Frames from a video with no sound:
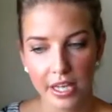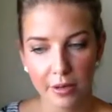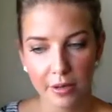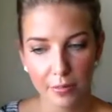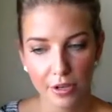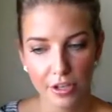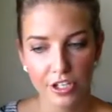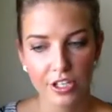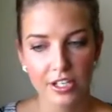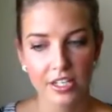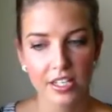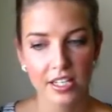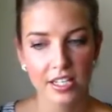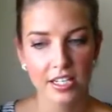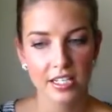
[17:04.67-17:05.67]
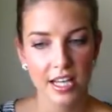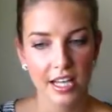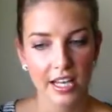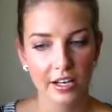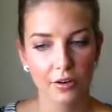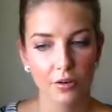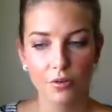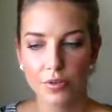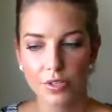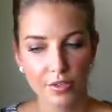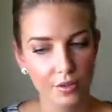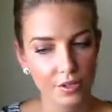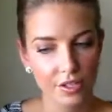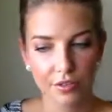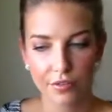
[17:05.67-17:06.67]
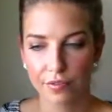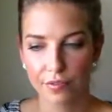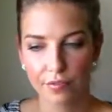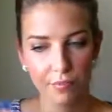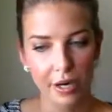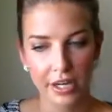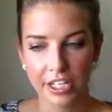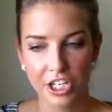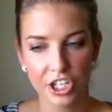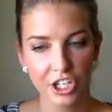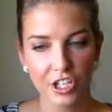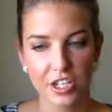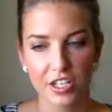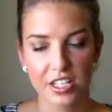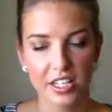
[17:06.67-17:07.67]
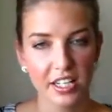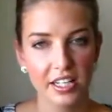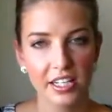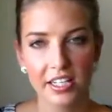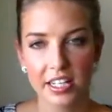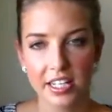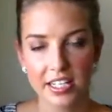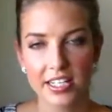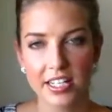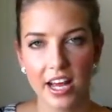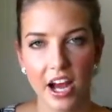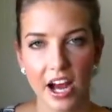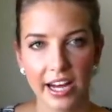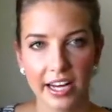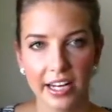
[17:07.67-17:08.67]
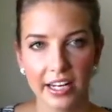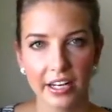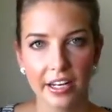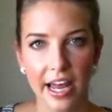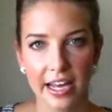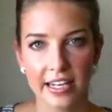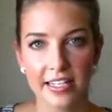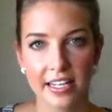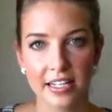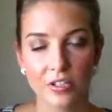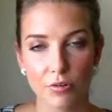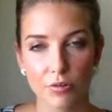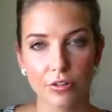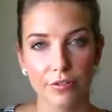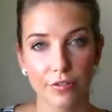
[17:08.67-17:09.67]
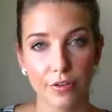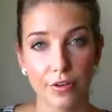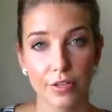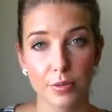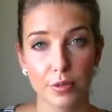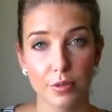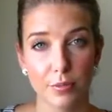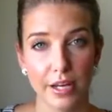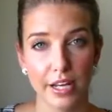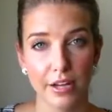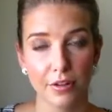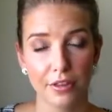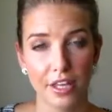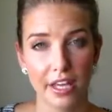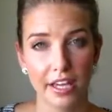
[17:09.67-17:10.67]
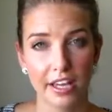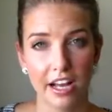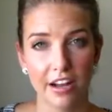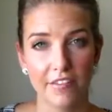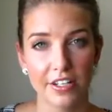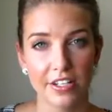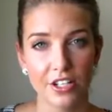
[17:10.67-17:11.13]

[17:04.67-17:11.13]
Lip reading: and emergencies and all sorts of practitioners and clinics, I can access all of those with my healthcare cover.